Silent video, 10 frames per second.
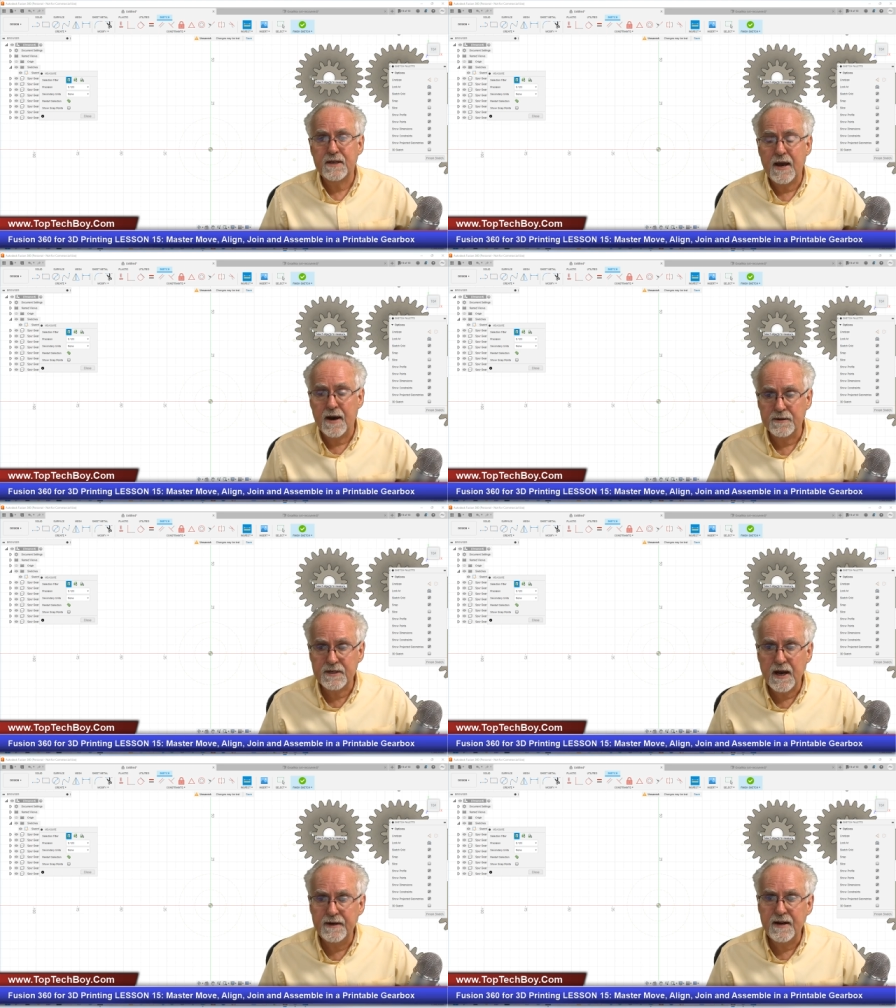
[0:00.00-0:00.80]

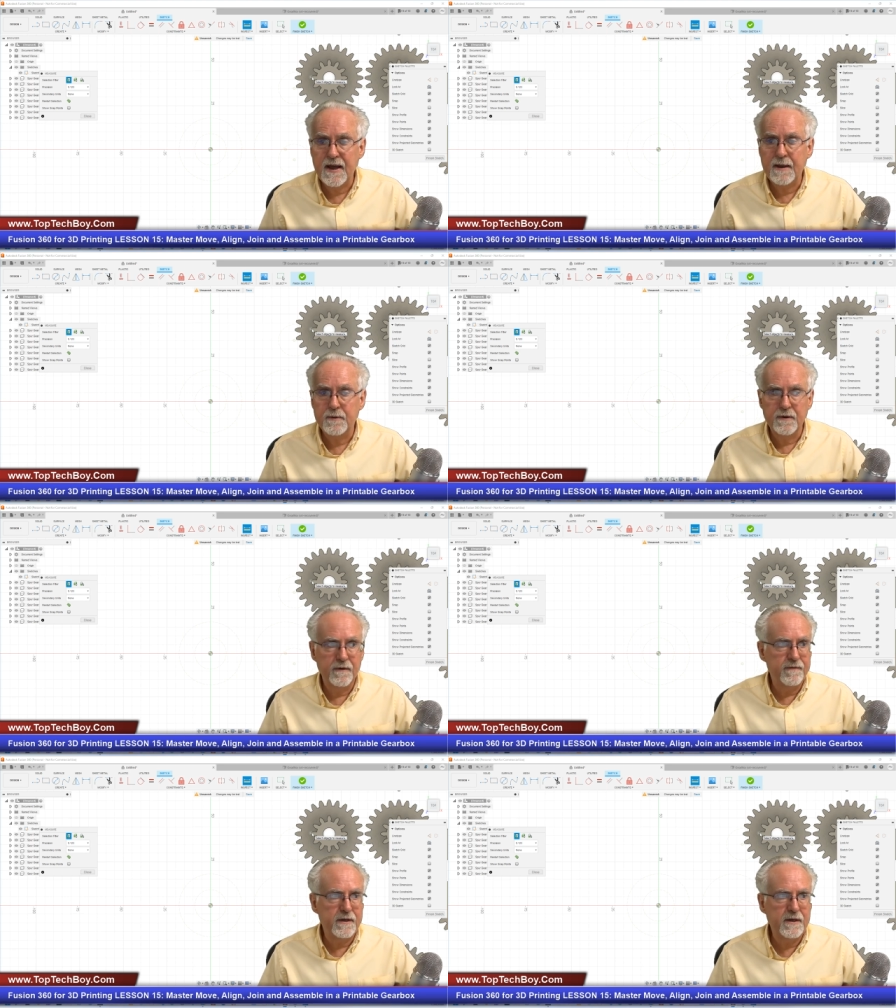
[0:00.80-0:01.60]
outside diameter
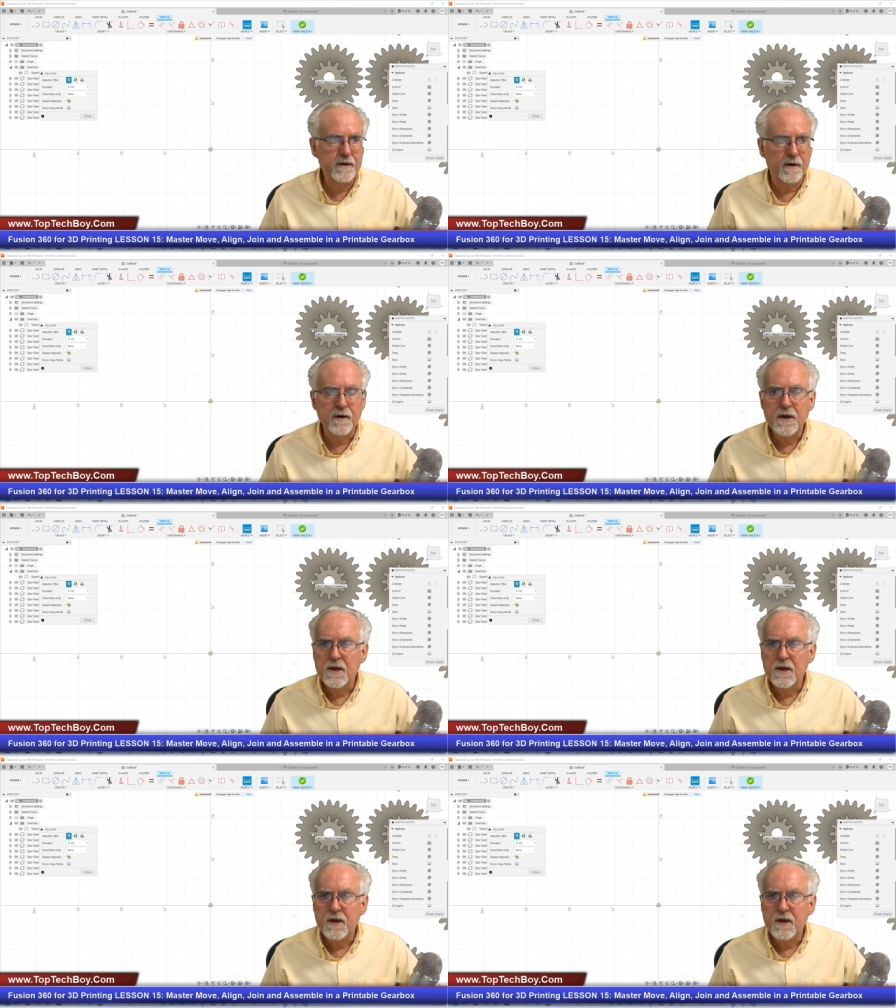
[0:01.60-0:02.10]
of the gear.